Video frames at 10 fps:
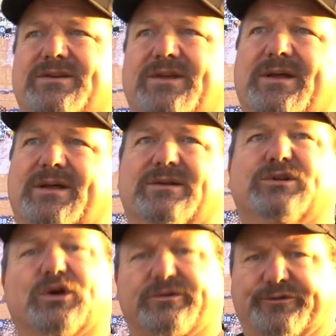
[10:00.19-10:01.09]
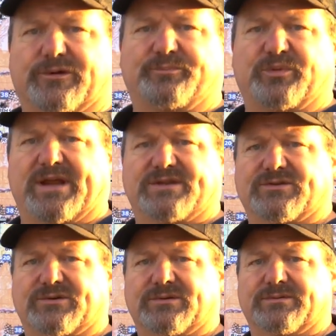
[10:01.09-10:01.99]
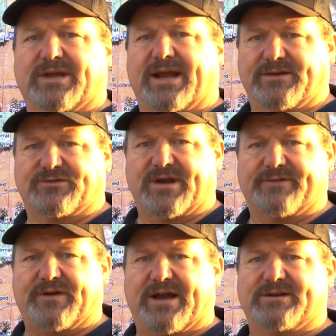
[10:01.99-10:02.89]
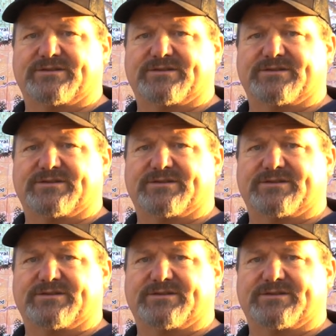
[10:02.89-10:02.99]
to look for potential lightning strike fires